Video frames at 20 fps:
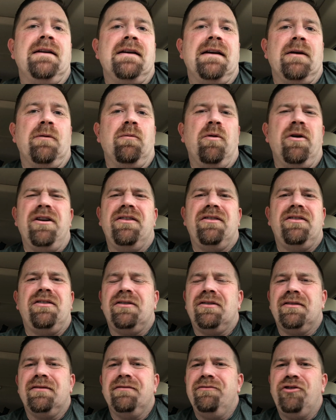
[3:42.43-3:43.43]
And what
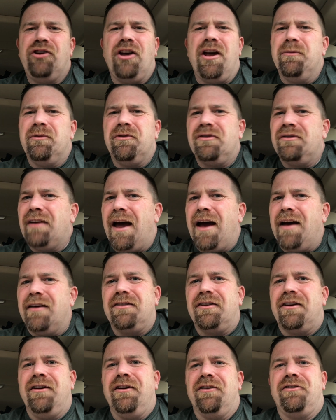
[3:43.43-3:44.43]
is James
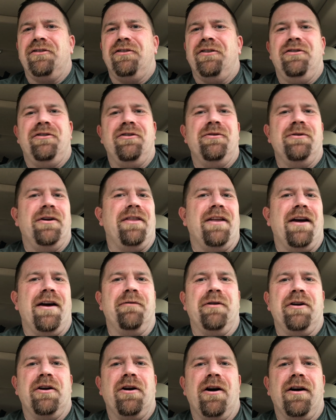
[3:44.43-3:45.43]
asking us to do in that
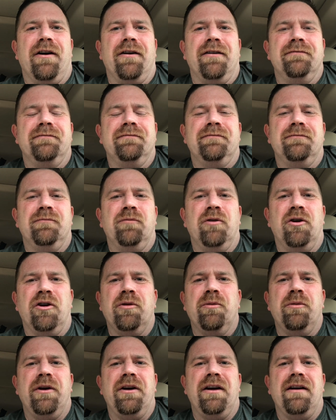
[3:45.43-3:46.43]
regard? What
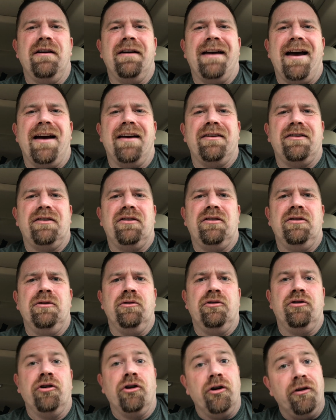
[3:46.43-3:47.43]
are we asked to
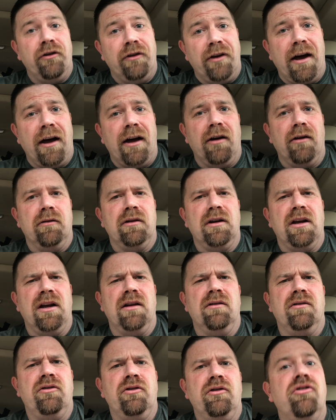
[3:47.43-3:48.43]
turn down
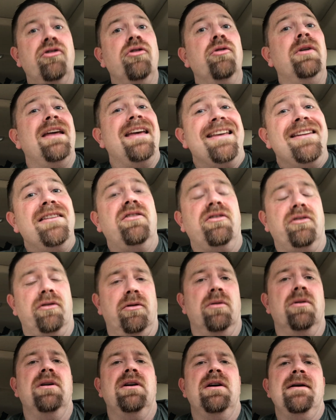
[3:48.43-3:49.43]
and to tune
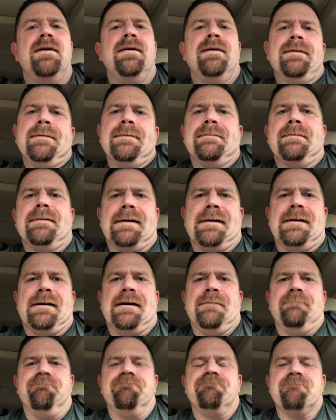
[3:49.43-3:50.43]
into?
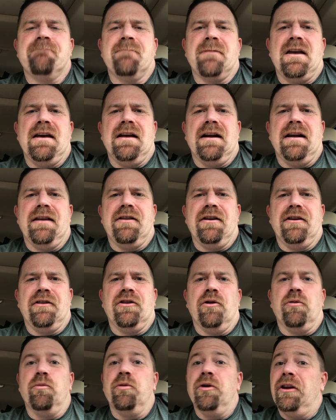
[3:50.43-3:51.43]
Um, and I think
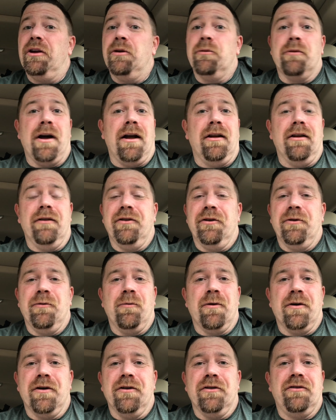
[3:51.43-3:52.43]
they're really relevant
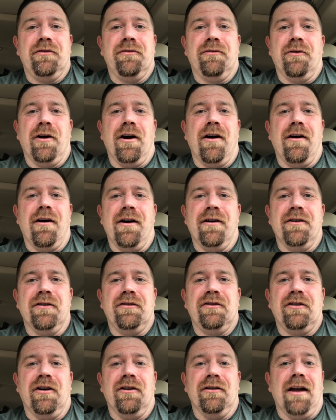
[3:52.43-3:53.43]
words for our
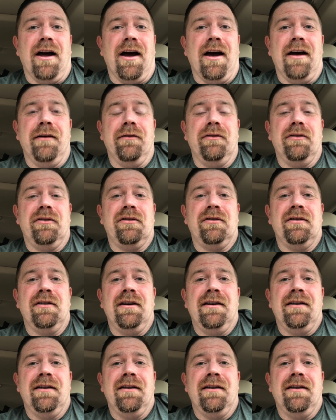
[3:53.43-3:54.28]
hearts, our lives,